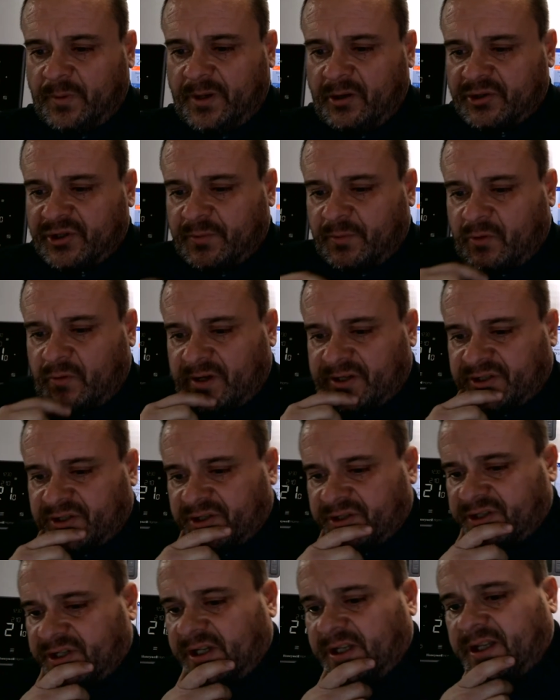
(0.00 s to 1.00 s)
We got some
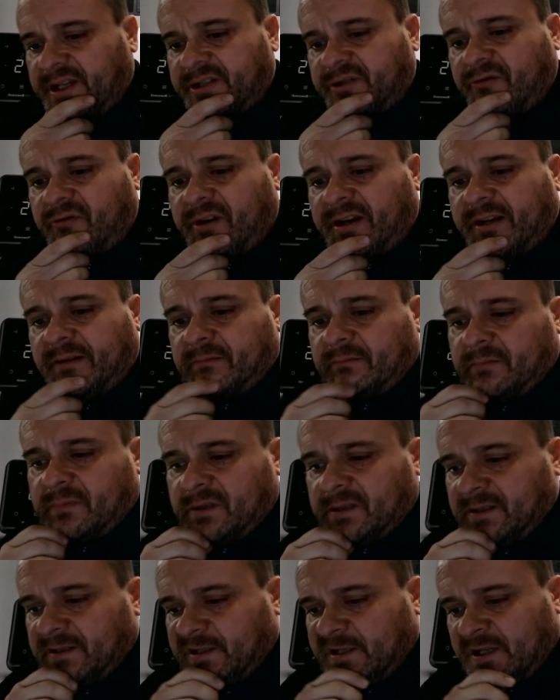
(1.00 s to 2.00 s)
questions here. That's great.
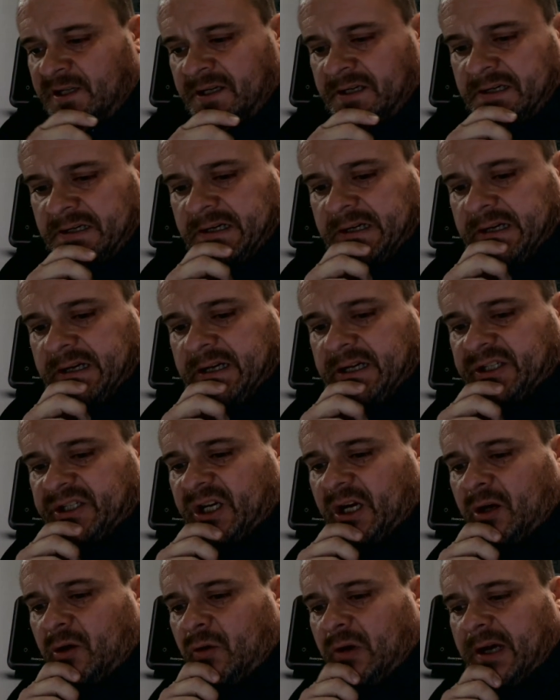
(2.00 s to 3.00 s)

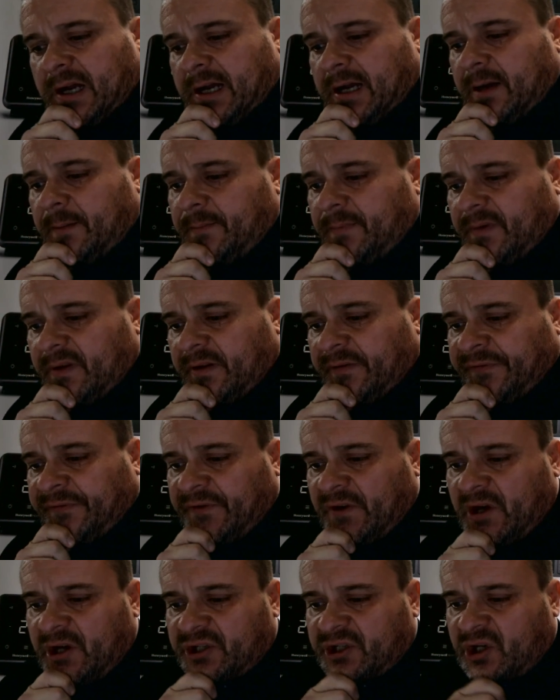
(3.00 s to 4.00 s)
So um, the
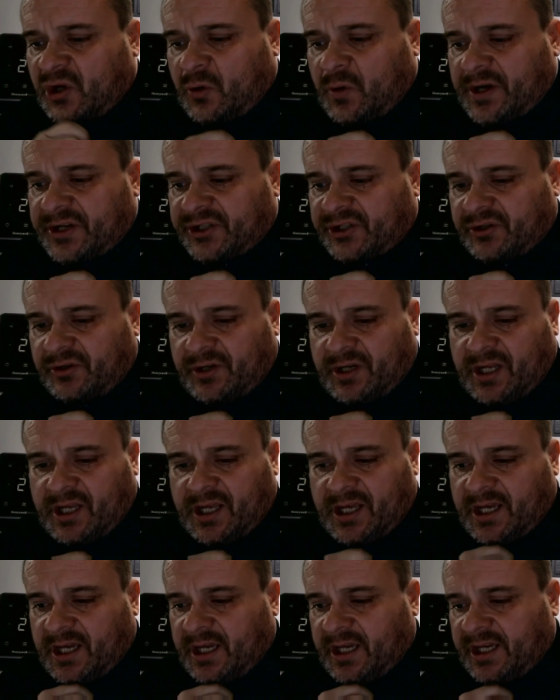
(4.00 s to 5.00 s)
first question
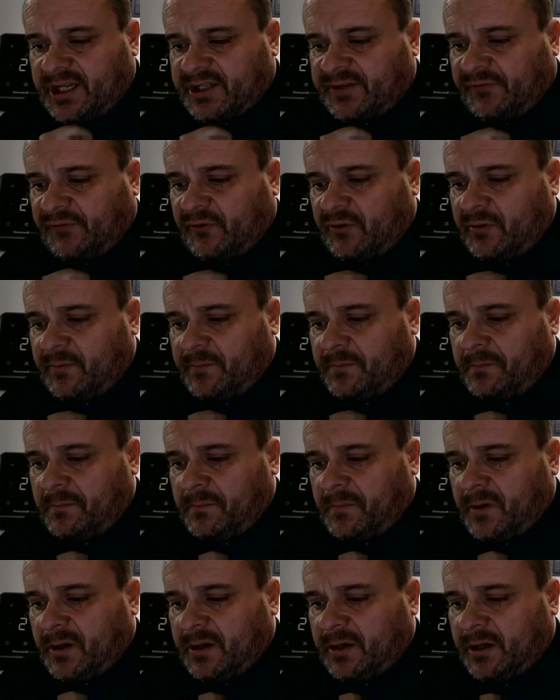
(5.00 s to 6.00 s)
here is
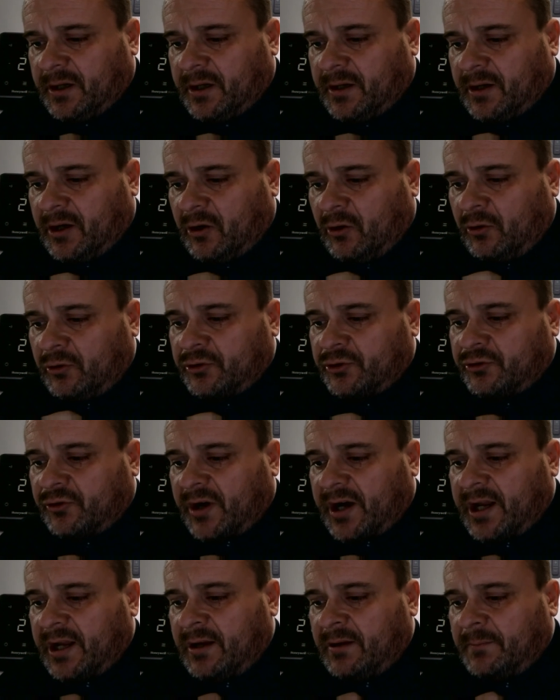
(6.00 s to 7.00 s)
from uh,
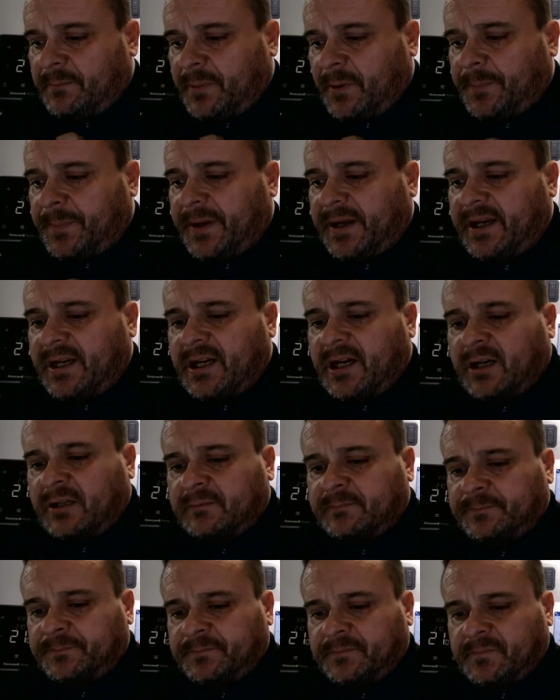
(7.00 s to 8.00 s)
Andre
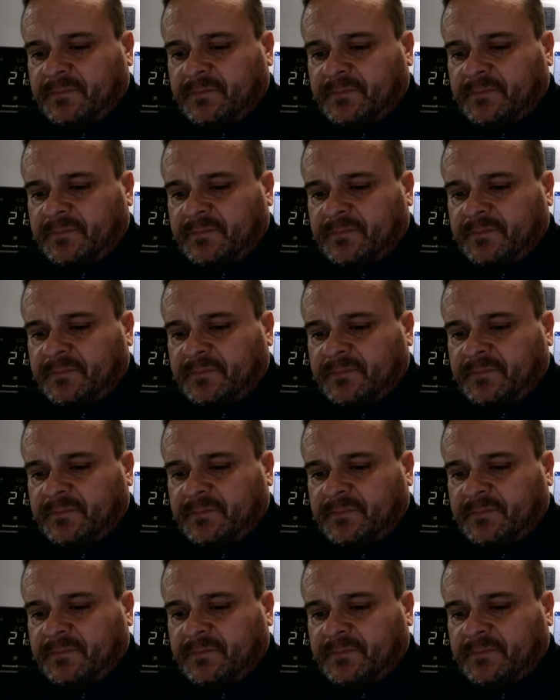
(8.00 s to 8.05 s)
Babina.